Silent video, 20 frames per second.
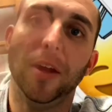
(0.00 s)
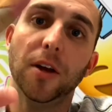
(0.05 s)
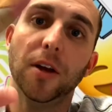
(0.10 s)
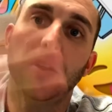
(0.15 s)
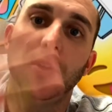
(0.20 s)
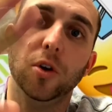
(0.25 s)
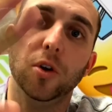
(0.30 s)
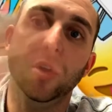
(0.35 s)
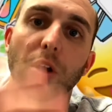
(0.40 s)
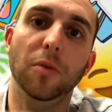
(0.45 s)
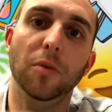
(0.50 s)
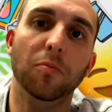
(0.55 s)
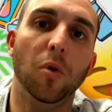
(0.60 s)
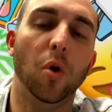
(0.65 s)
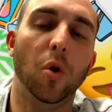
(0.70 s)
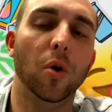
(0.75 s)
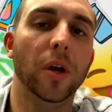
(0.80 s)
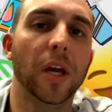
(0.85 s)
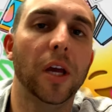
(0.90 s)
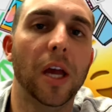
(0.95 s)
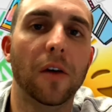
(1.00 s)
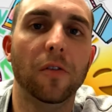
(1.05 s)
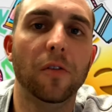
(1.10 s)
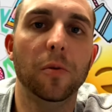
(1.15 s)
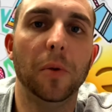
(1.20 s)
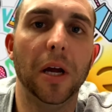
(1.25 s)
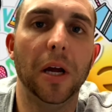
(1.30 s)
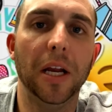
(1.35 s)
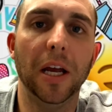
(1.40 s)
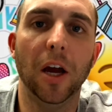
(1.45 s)
Good morning,
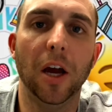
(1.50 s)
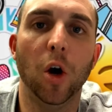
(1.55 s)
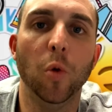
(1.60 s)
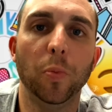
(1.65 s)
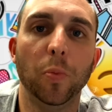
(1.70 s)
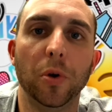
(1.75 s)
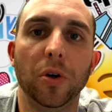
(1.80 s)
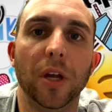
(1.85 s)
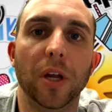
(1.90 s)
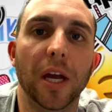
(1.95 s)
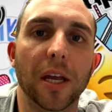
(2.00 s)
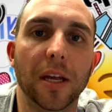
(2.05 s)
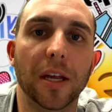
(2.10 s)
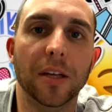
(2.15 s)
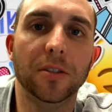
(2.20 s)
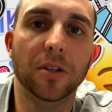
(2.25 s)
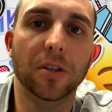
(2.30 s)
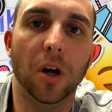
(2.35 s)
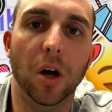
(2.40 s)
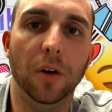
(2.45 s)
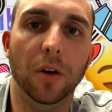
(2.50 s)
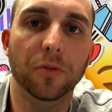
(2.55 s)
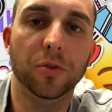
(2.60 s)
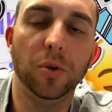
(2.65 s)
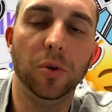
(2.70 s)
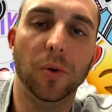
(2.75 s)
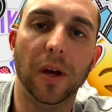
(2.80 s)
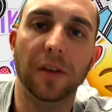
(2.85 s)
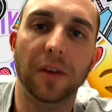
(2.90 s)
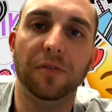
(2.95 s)
everybody. I hope your day is off
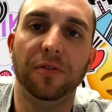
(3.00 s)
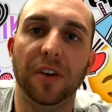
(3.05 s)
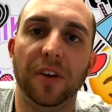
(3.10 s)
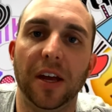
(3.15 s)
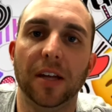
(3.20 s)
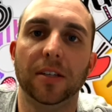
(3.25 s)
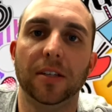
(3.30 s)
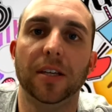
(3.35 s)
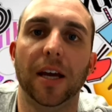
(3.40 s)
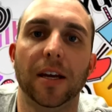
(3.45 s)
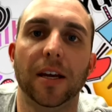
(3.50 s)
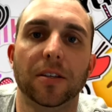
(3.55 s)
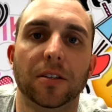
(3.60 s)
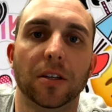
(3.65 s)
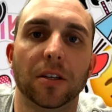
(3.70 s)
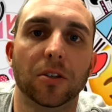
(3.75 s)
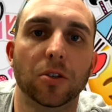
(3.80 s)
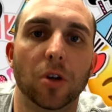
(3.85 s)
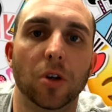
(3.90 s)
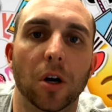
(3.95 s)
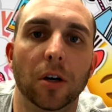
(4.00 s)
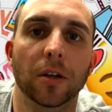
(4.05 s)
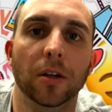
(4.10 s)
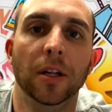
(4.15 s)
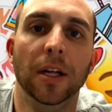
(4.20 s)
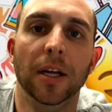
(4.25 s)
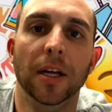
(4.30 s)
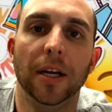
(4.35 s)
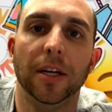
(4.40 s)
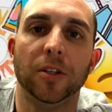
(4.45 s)
to a fantastic start.
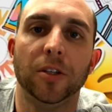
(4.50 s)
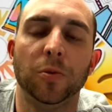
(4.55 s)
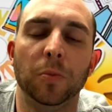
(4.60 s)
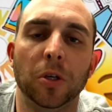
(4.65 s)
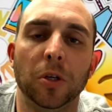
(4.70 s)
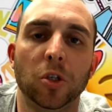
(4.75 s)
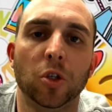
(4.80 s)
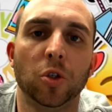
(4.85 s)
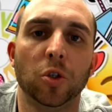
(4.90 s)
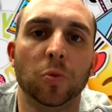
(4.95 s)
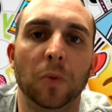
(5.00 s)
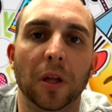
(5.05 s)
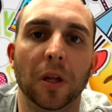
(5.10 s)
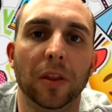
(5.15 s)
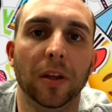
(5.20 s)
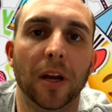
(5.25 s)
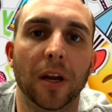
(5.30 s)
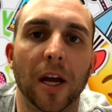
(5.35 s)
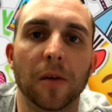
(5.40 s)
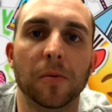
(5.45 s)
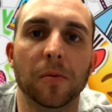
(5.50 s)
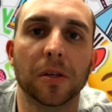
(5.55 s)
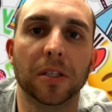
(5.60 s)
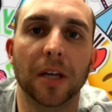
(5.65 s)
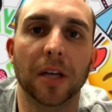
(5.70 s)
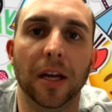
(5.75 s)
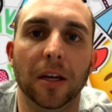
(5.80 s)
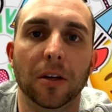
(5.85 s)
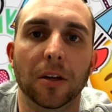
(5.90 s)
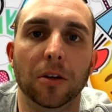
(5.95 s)
It's Mr. Smith, and I am
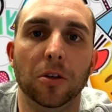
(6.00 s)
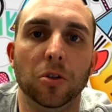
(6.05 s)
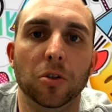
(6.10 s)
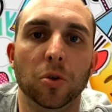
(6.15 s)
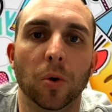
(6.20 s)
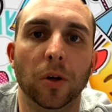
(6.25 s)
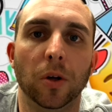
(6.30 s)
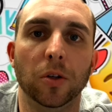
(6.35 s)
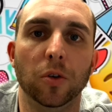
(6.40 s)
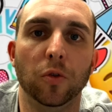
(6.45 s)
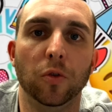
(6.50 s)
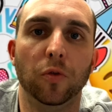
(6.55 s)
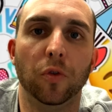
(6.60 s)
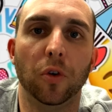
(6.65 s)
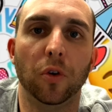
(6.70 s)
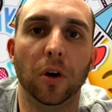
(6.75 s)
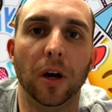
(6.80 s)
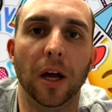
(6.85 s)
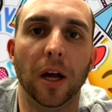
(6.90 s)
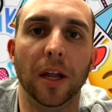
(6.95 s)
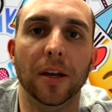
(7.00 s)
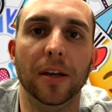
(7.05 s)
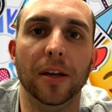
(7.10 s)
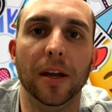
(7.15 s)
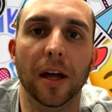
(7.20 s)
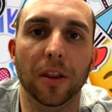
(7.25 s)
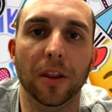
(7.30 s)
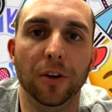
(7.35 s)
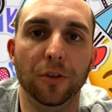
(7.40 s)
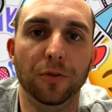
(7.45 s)
excited to join you for
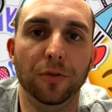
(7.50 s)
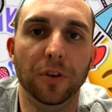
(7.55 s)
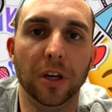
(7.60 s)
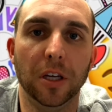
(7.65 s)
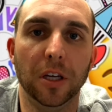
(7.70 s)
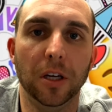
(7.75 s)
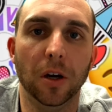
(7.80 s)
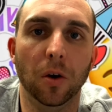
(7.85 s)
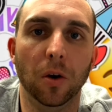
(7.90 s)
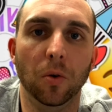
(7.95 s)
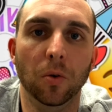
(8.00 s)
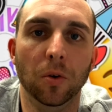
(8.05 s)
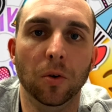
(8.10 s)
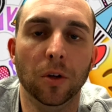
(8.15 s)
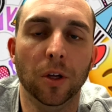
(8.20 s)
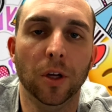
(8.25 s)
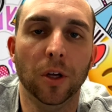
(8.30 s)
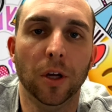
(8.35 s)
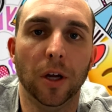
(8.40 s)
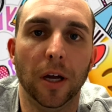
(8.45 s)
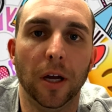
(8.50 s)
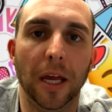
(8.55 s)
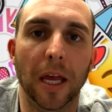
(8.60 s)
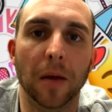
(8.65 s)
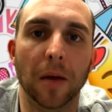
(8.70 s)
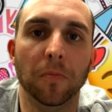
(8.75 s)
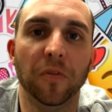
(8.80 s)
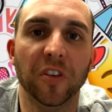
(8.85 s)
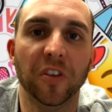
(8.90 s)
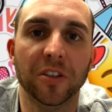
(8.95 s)
another video
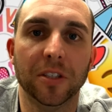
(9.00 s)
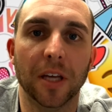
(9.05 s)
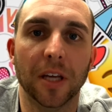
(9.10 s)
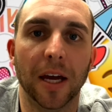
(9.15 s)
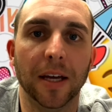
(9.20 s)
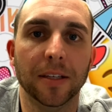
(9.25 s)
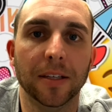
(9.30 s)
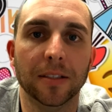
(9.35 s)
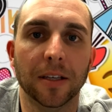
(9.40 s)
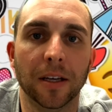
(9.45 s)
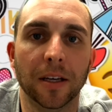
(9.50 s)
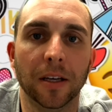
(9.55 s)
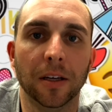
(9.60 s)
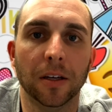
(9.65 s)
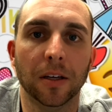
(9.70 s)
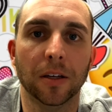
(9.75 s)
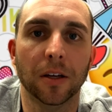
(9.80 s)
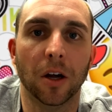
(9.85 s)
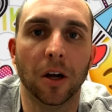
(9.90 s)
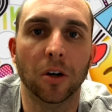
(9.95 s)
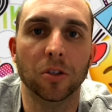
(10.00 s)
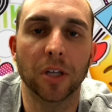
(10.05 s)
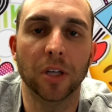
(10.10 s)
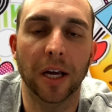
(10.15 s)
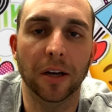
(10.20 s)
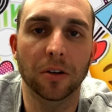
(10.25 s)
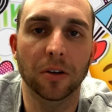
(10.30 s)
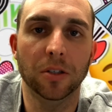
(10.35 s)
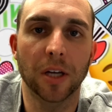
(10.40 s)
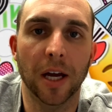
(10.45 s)
emphasizing our
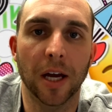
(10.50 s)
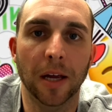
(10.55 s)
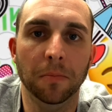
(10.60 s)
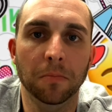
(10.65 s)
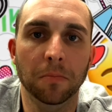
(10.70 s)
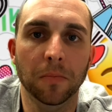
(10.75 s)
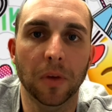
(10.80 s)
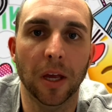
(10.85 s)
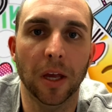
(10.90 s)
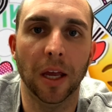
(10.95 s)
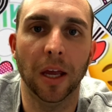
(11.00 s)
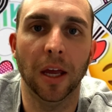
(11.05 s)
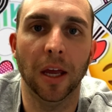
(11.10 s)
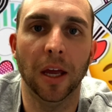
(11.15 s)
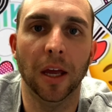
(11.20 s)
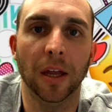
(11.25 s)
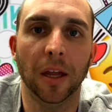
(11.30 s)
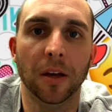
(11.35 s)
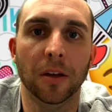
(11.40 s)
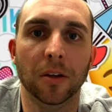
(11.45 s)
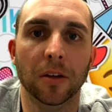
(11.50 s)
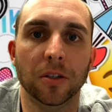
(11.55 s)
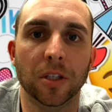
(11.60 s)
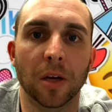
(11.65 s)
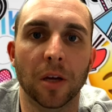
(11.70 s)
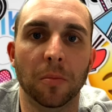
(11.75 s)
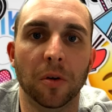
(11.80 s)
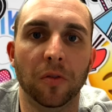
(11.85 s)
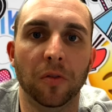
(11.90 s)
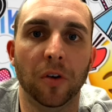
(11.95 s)
Tiger Time and
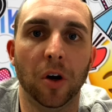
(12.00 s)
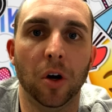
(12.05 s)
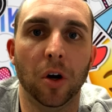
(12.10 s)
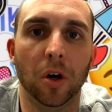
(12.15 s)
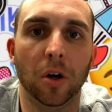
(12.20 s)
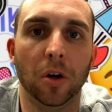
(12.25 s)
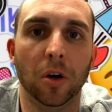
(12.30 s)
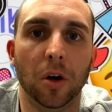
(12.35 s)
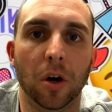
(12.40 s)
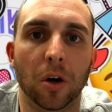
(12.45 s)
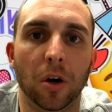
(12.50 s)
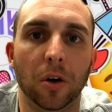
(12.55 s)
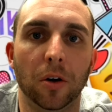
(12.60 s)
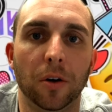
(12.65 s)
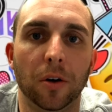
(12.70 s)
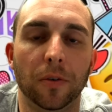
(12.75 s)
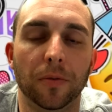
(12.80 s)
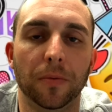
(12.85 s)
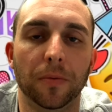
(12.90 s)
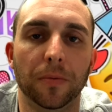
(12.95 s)
some of our